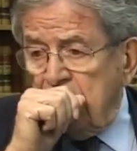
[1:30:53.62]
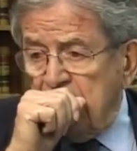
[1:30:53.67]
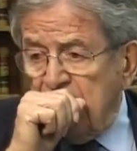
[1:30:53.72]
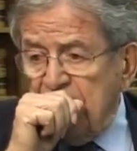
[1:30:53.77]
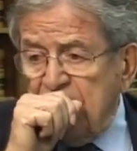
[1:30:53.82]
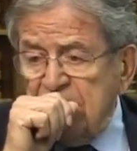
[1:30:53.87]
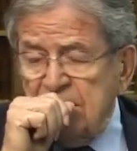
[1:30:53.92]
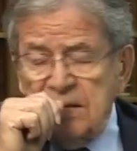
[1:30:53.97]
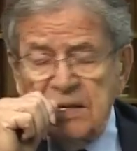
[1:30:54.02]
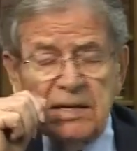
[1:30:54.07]

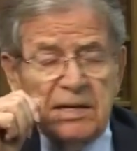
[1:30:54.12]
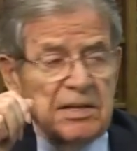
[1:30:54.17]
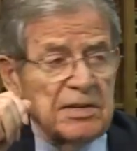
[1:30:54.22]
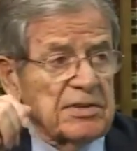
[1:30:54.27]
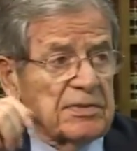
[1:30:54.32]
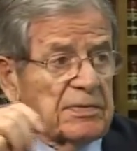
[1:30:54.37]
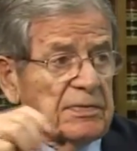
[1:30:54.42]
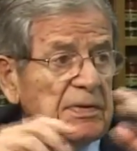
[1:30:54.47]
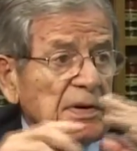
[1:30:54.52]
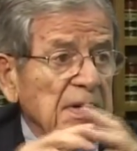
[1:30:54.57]
I think
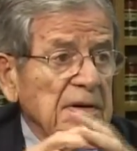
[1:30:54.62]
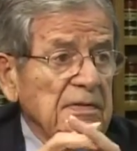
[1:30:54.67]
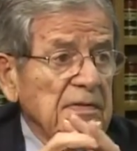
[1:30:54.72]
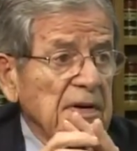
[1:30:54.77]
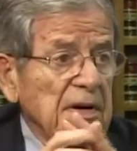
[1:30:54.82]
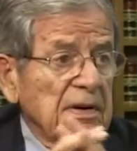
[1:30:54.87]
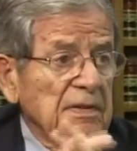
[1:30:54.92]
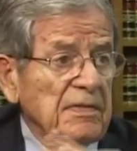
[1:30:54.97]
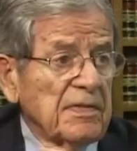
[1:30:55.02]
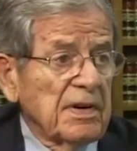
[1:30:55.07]
it's very,
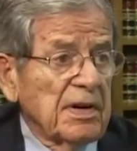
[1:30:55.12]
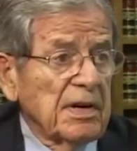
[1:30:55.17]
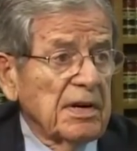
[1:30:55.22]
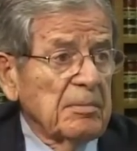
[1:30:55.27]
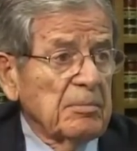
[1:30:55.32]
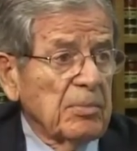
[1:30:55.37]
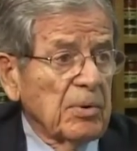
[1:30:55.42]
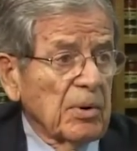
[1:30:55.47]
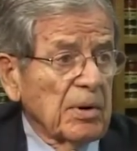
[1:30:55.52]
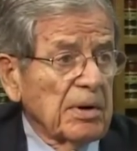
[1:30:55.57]
very, very
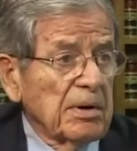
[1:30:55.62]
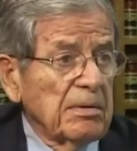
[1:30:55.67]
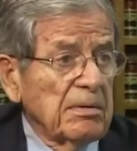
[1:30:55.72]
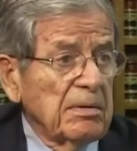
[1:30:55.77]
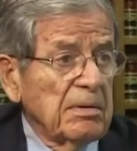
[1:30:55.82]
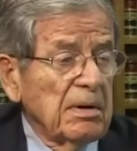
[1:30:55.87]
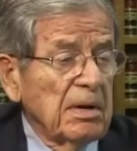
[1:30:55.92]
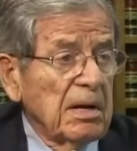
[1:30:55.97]
important.